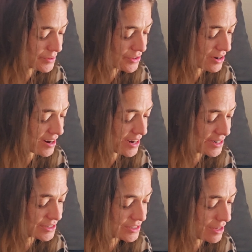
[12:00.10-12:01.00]
with your
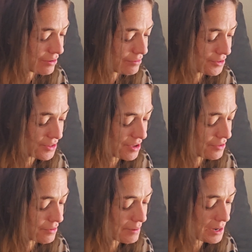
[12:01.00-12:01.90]
higher self, with the
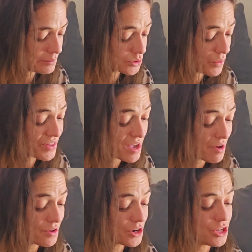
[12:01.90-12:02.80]
other realms, with the
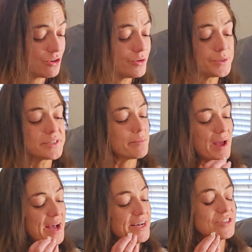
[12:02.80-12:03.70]
other yous, the
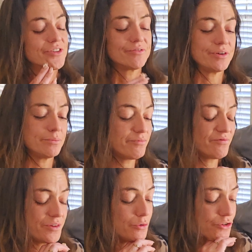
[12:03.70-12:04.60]
past, the
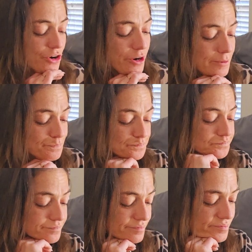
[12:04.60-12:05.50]
future.
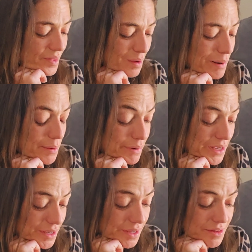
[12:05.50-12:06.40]
By
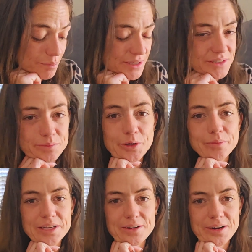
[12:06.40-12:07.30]
being in the present
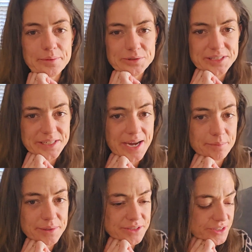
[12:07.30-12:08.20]
moment, you're able to
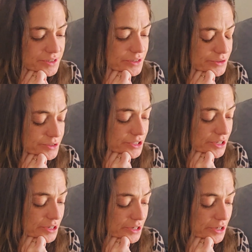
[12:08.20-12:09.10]
tap into those
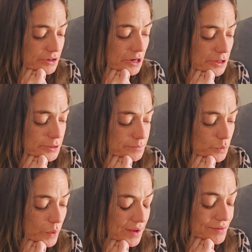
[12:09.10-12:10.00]

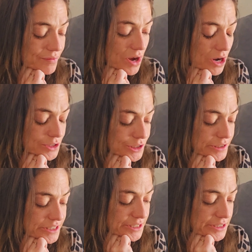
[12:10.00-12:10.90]
waves of
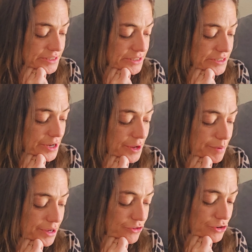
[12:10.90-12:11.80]
consciousness
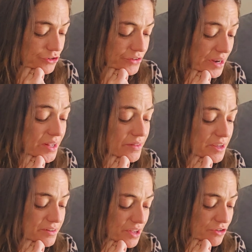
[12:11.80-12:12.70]
because you're setting the
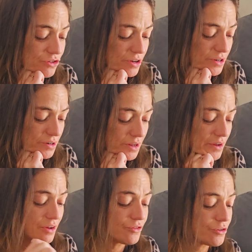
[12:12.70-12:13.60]
intention
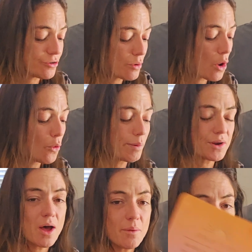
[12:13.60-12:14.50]
to open up